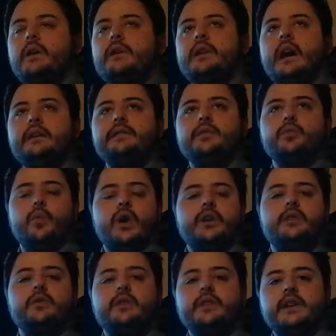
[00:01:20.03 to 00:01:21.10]
neither
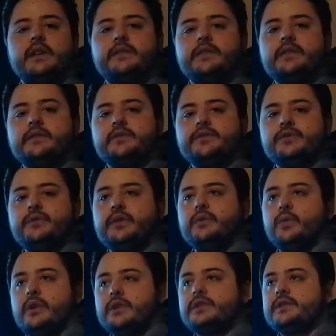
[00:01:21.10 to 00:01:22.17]
one nor the other truly
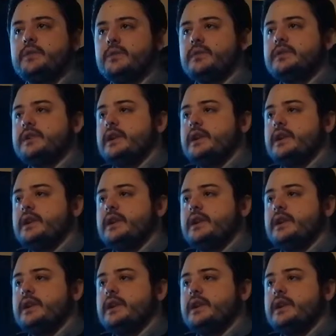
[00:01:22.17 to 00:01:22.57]
works towards